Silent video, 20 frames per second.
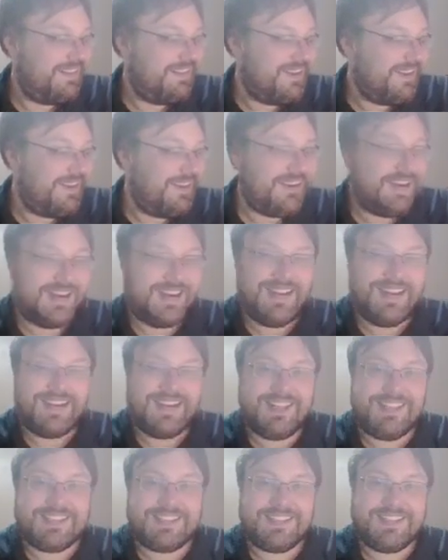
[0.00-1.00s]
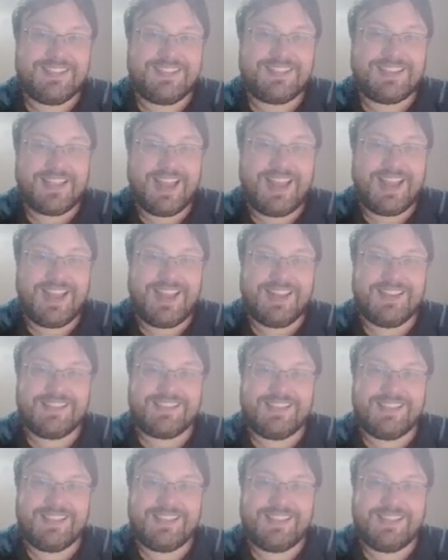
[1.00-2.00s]
All right, let's look at
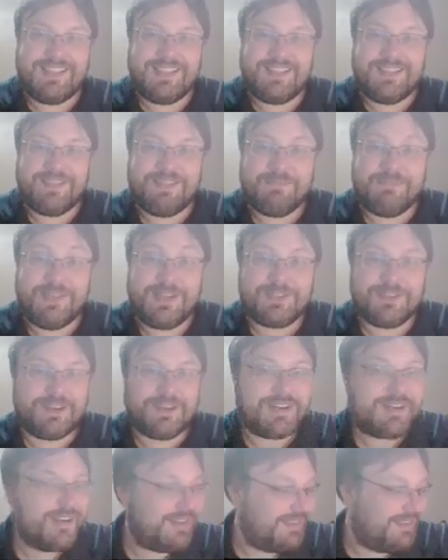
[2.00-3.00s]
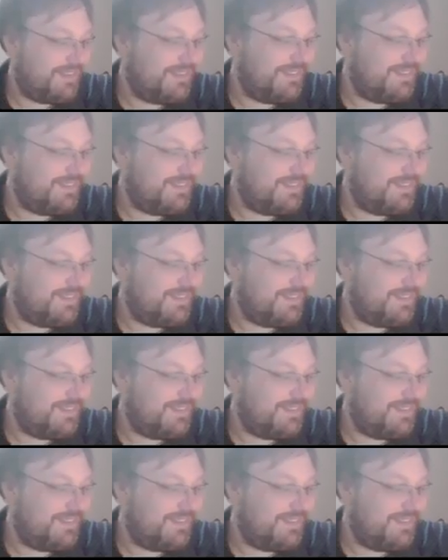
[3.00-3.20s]
the Major Arcana.